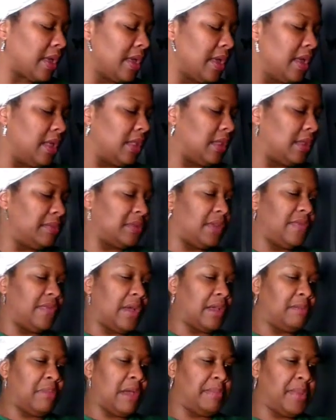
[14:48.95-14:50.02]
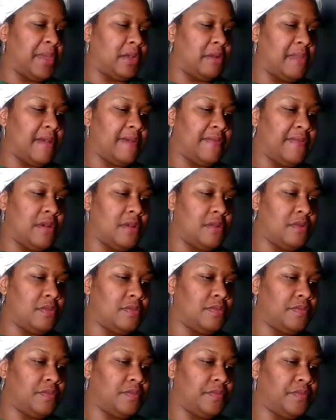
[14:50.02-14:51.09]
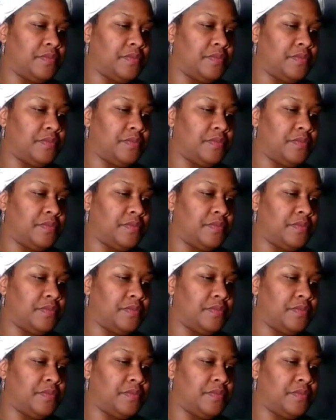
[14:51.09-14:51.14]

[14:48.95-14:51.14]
Let me see if I can pop you in on my phone.